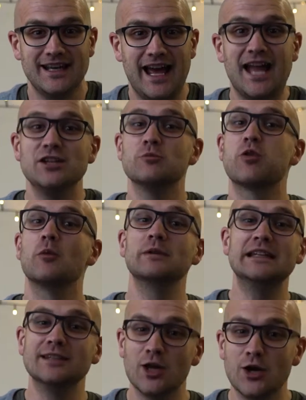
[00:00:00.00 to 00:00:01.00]
and you
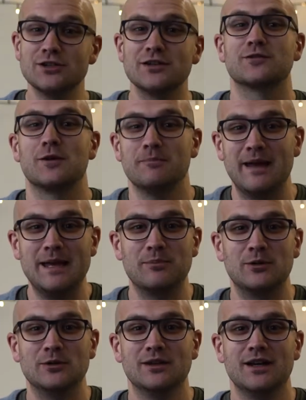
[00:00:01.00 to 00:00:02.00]
probably learnt it from
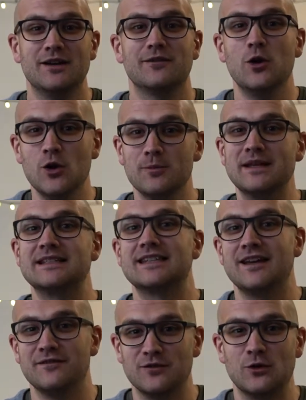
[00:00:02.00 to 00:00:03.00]
people for whom it's
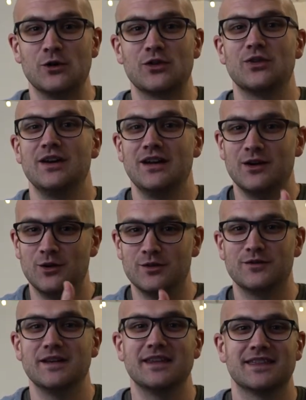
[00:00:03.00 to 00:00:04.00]
their fourth or
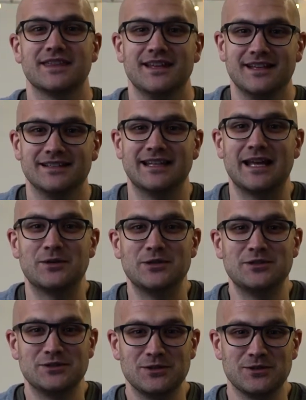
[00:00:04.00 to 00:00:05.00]
fifth
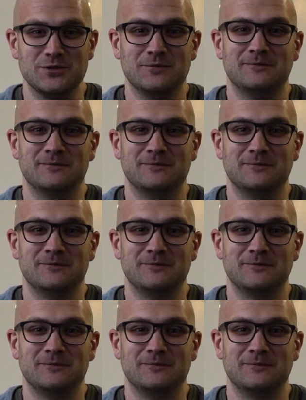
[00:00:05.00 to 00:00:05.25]
language too.